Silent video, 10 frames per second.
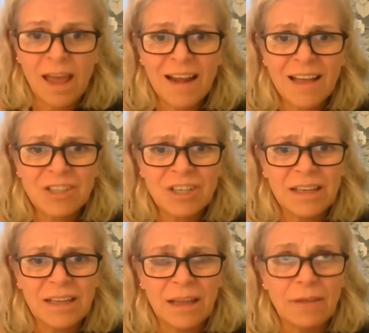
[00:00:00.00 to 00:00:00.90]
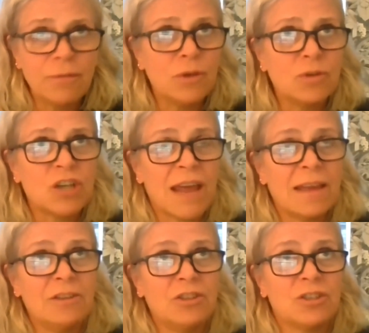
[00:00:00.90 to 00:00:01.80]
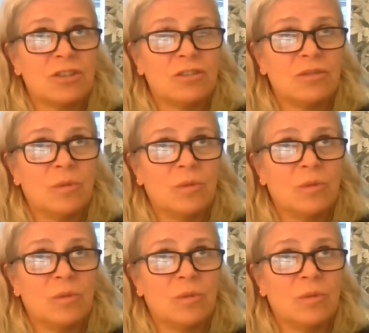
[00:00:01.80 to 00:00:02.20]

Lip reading: actually, if you change